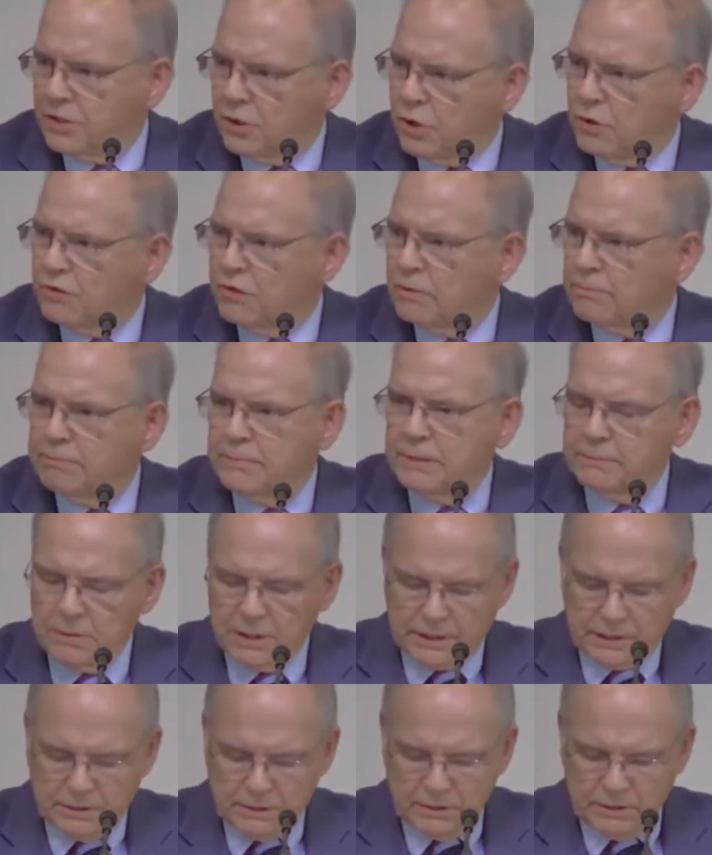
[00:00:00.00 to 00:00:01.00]
over
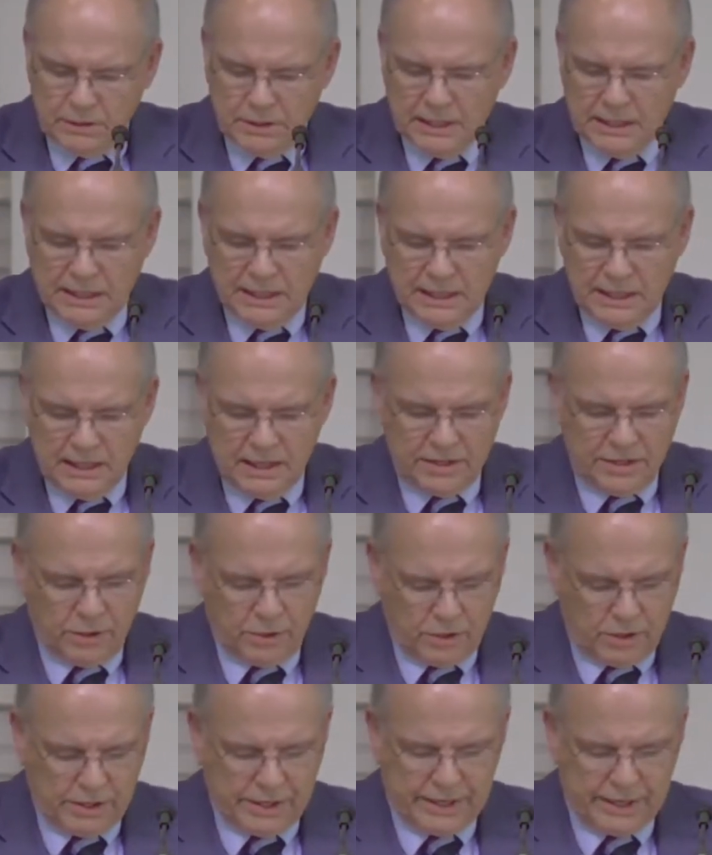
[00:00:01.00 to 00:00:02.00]
biblical
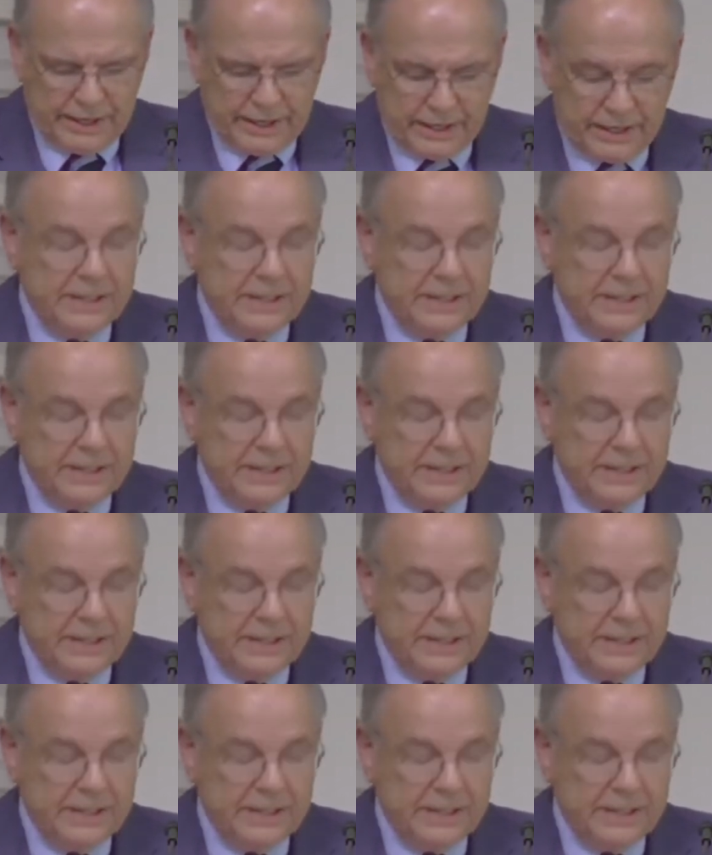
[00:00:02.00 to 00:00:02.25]
authority.